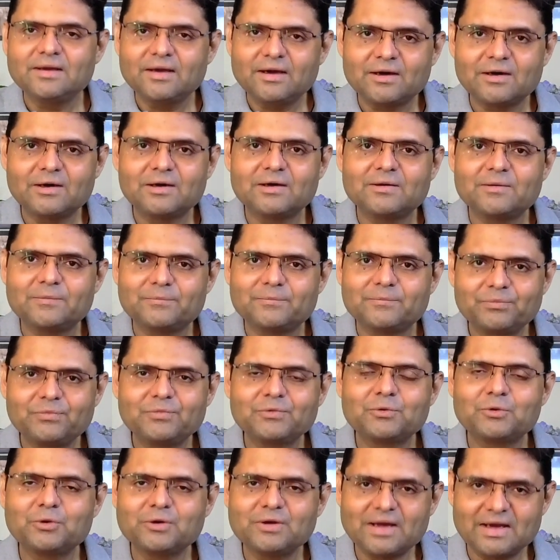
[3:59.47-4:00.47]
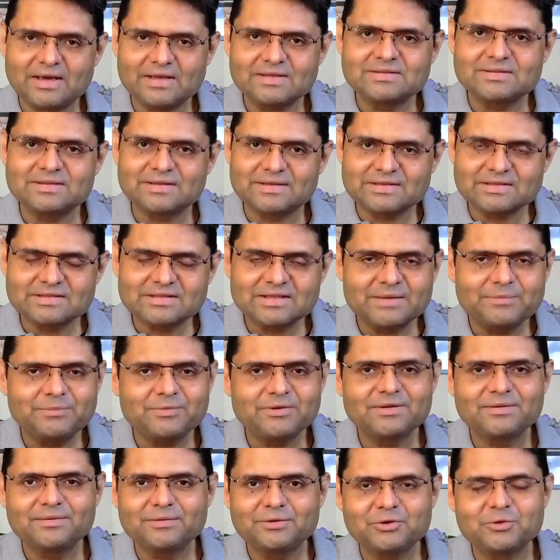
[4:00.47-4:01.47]
a good answer
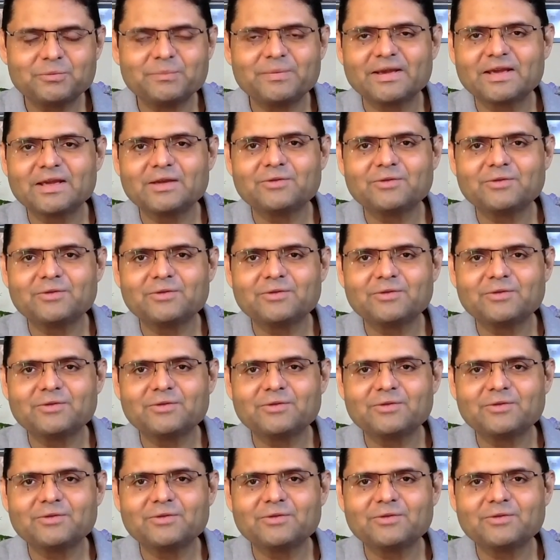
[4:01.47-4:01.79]
script to begin